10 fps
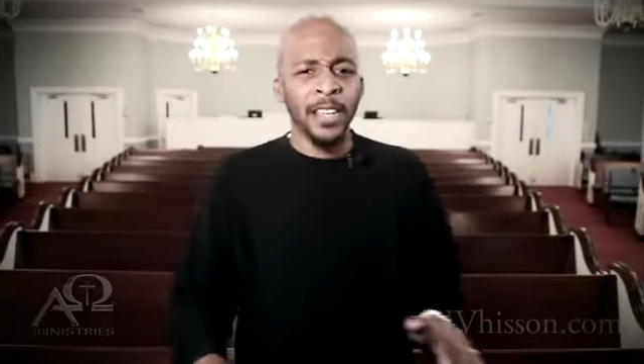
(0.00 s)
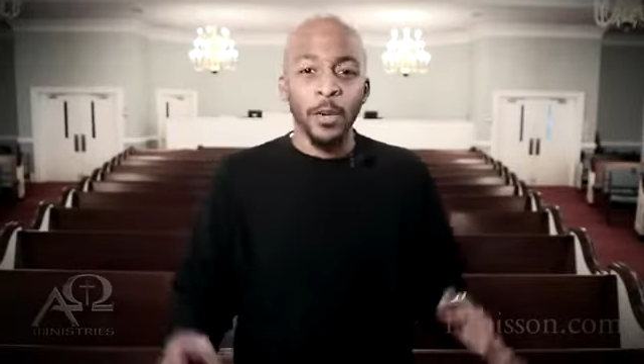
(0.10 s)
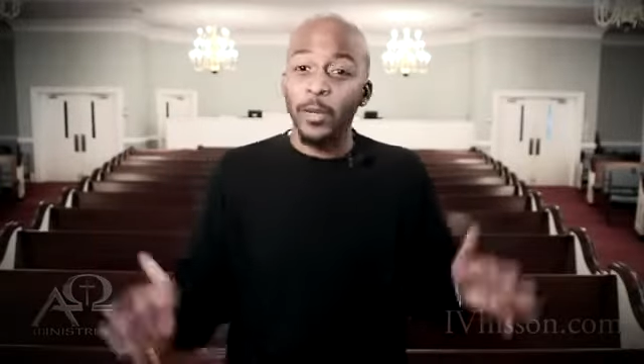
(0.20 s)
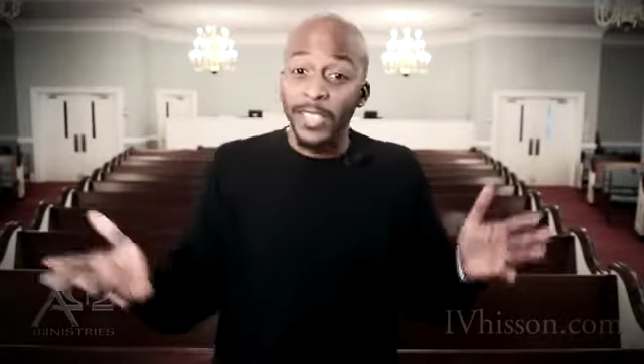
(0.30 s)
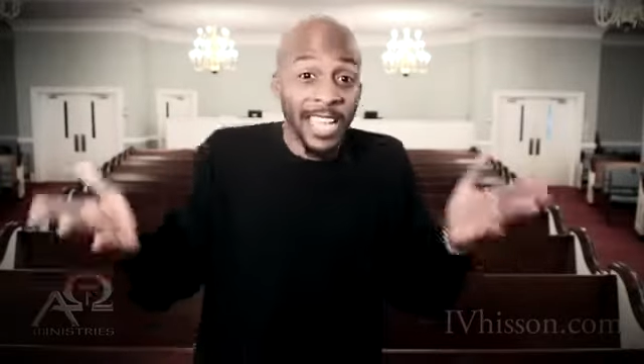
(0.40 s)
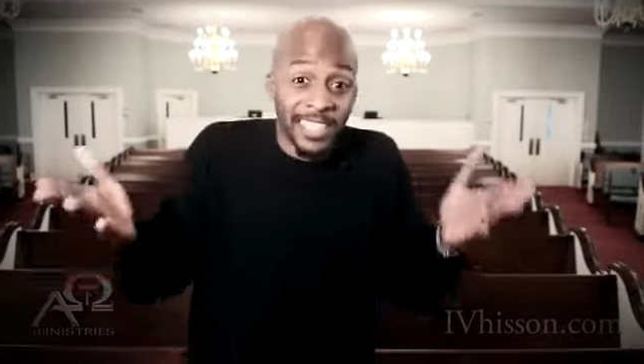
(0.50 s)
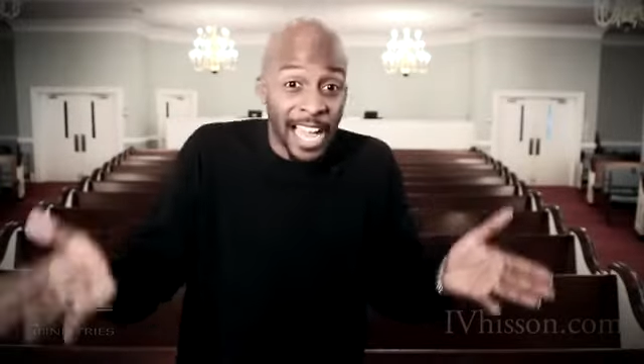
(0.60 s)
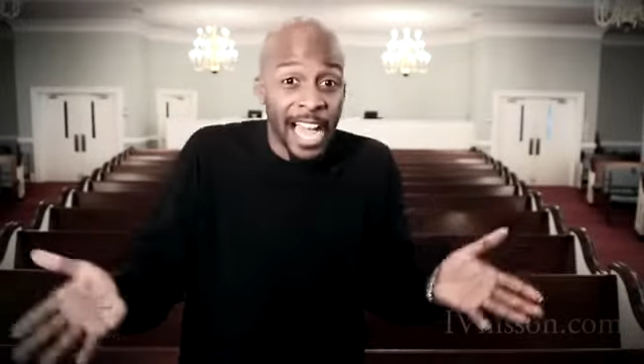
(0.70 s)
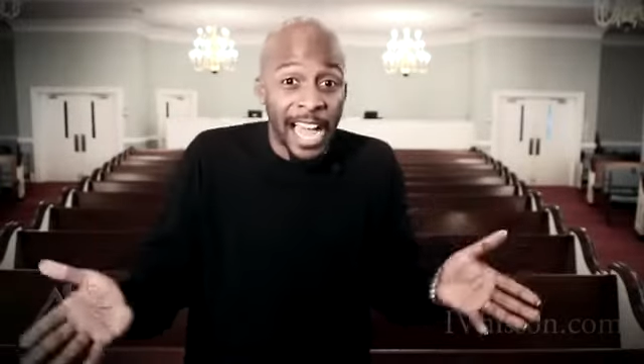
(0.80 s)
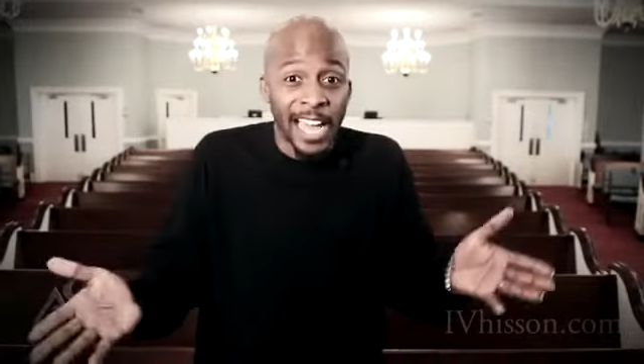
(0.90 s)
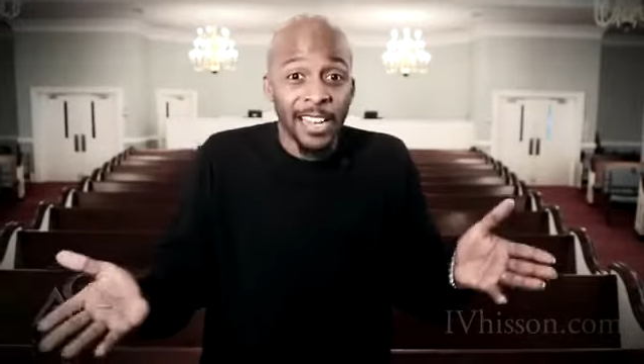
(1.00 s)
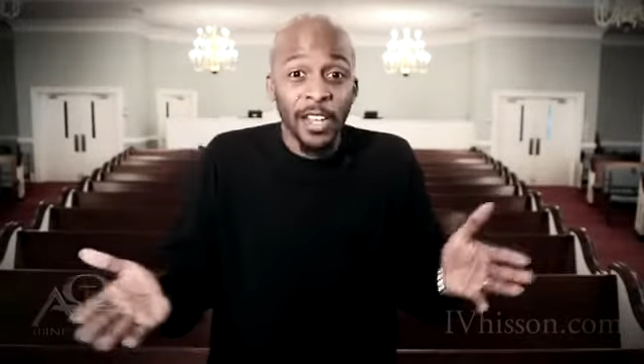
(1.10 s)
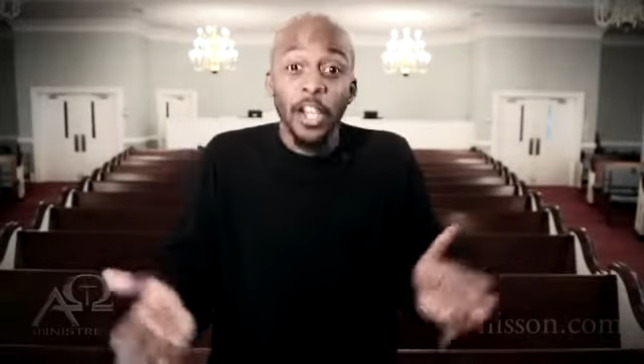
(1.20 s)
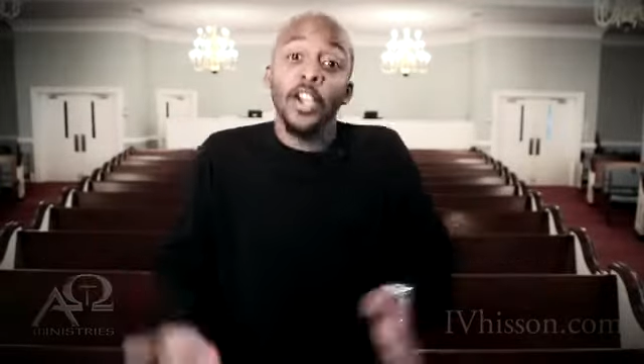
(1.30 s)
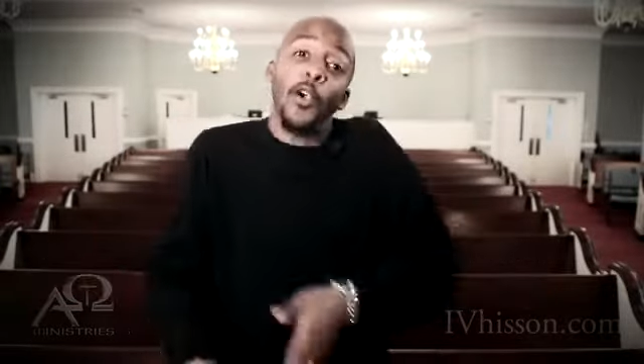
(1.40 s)
Well, that's odd.
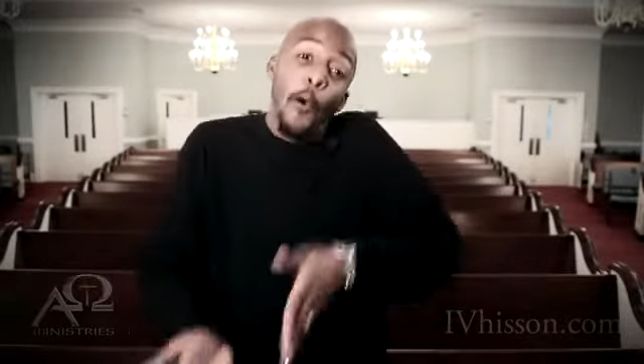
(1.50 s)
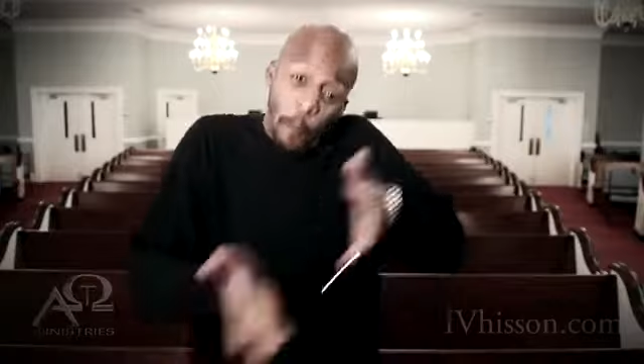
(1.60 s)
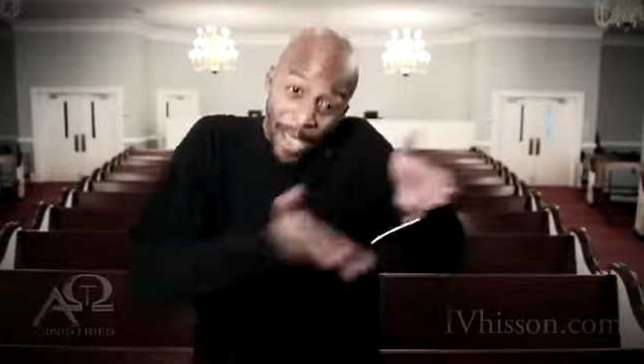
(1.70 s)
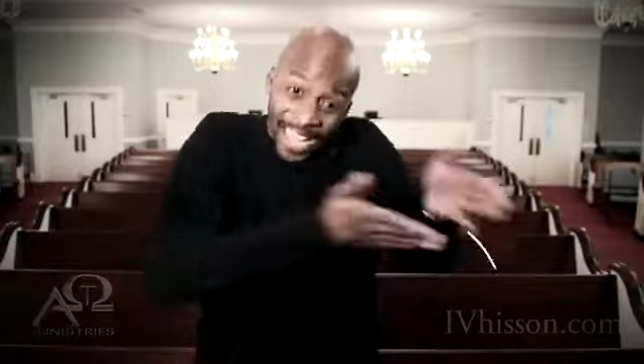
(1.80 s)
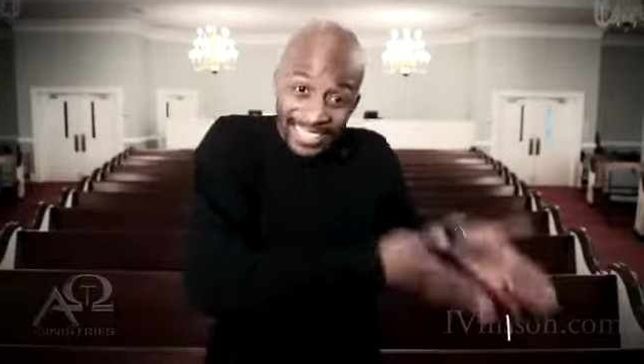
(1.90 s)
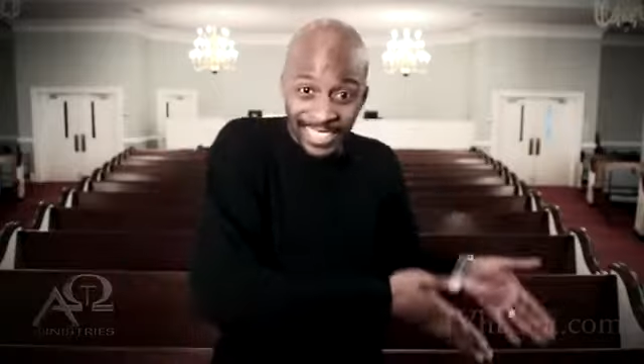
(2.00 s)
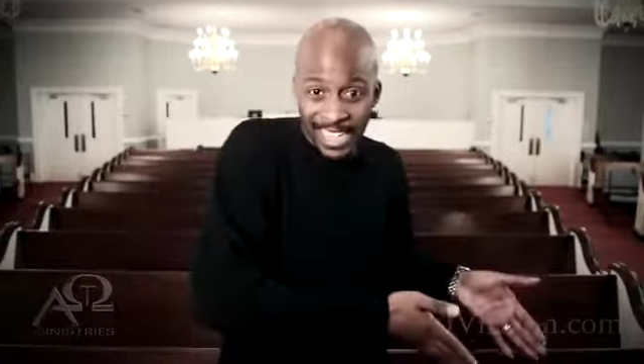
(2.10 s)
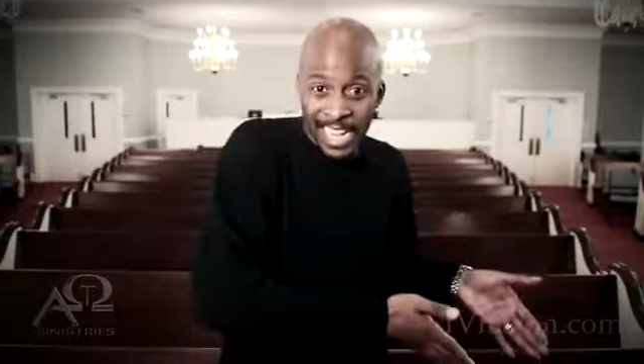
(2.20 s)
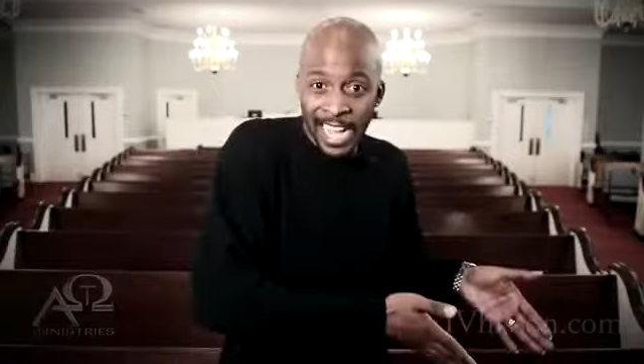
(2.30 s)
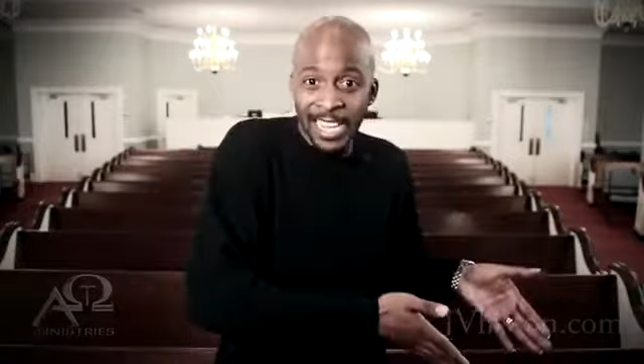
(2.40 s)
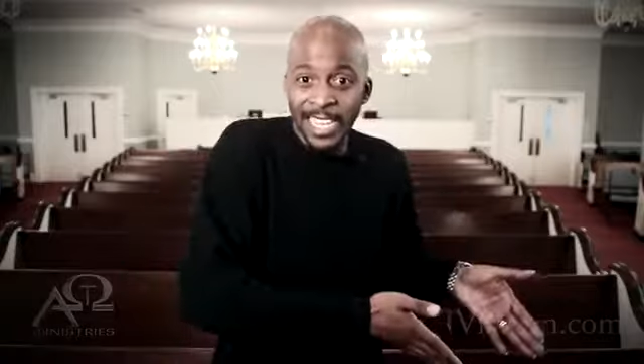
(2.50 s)
Go back to John,